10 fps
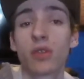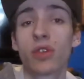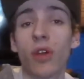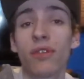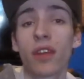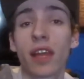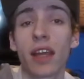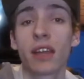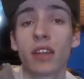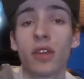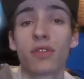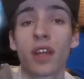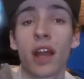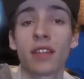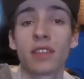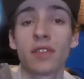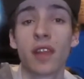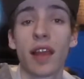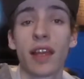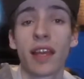don't forget you have tons of
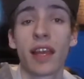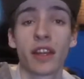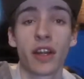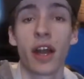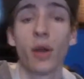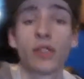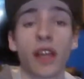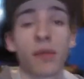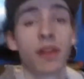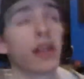lighting in your house. I mean,